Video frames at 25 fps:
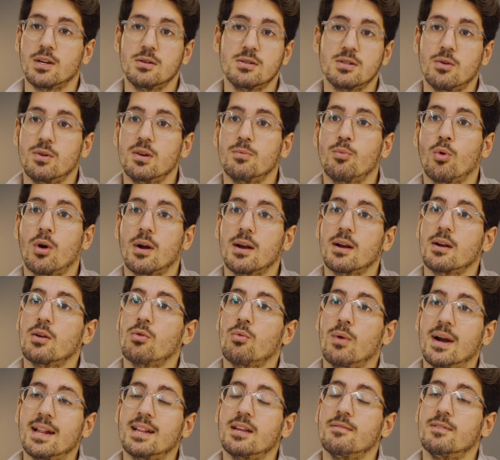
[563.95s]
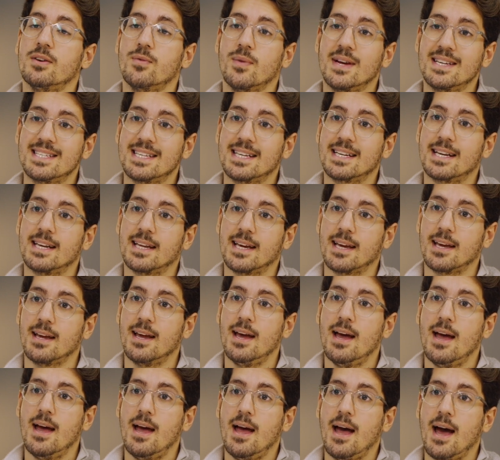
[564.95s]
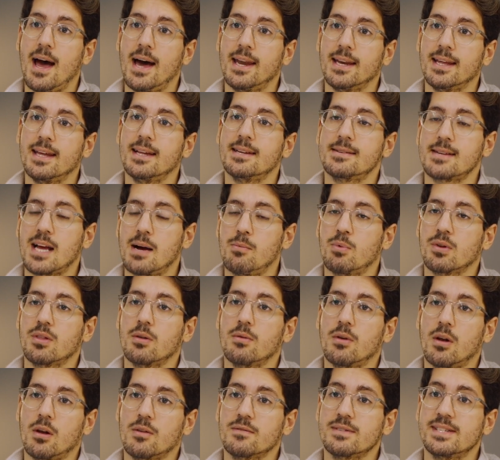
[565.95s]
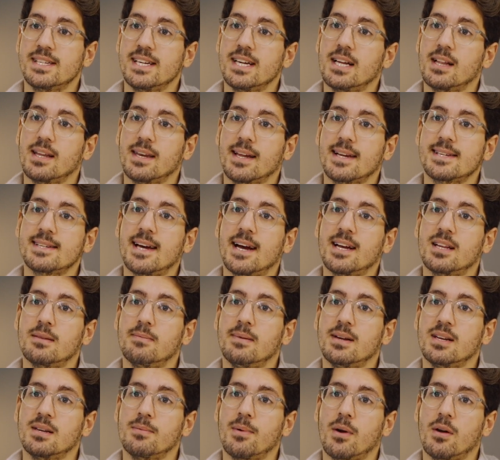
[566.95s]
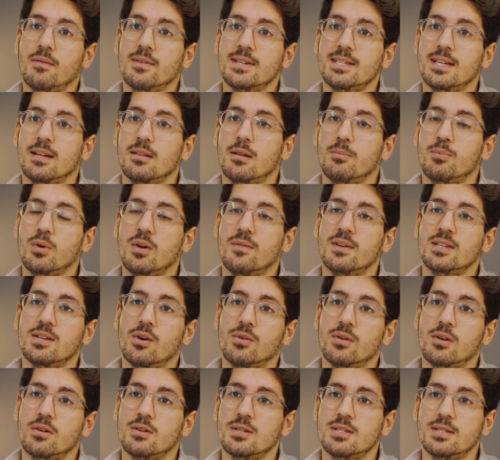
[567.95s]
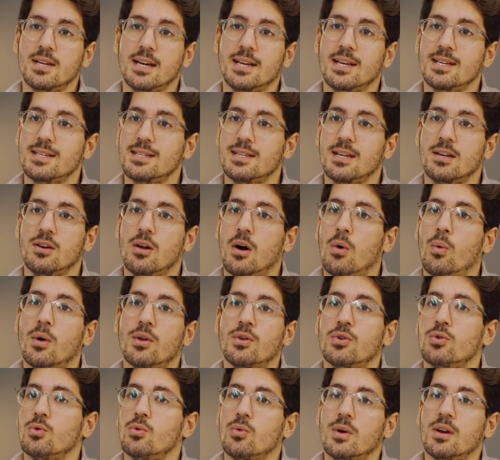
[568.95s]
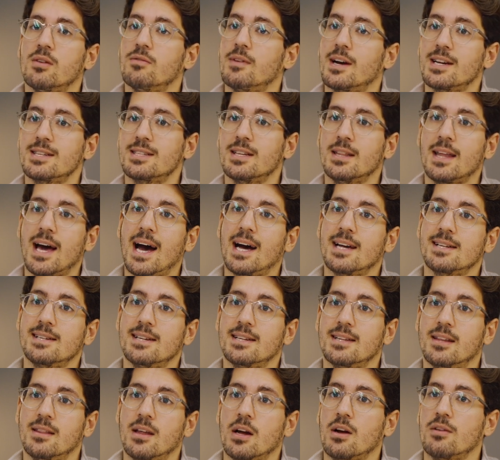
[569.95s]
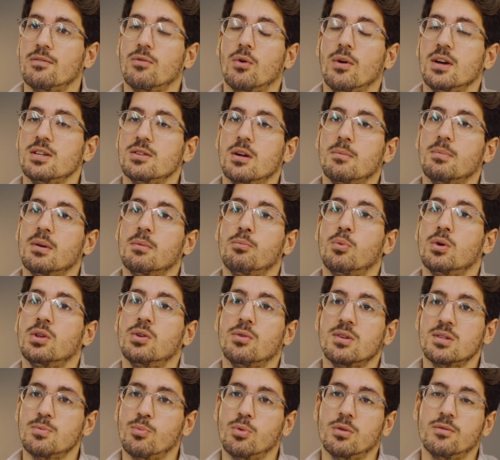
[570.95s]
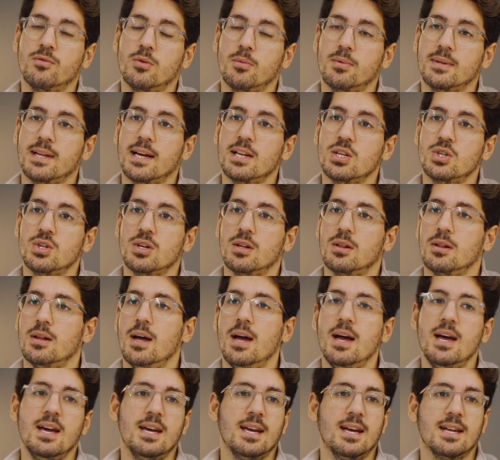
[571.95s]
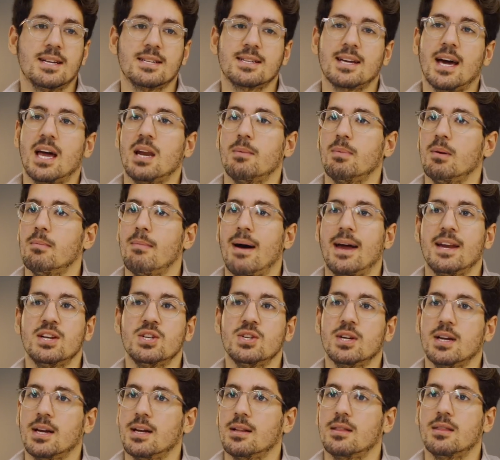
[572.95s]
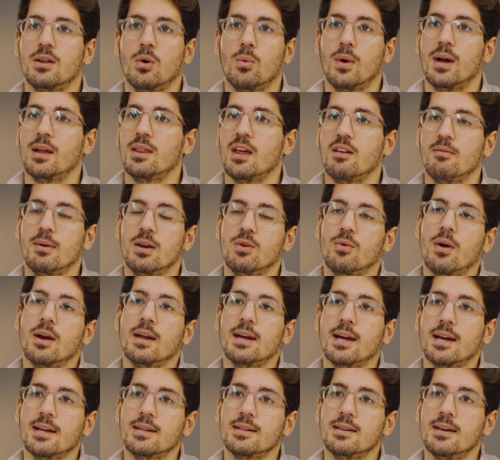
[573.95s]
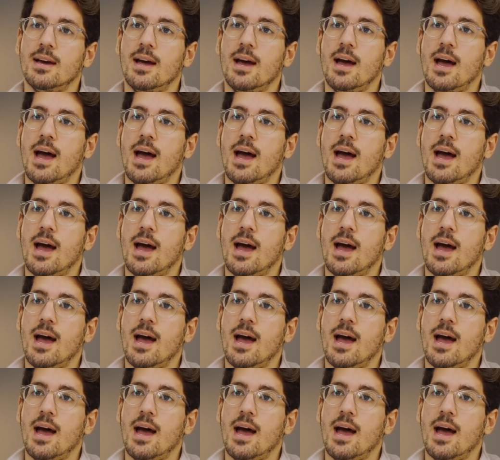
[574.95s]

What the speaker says: He was only brought relatively recently. And he's come with a lot of zeal and excitement, but obviously the previous owners, they just did not want to invest in the asset, and therefore he's not been put to his full potential. He's just kind of been managing it the way they've been running it.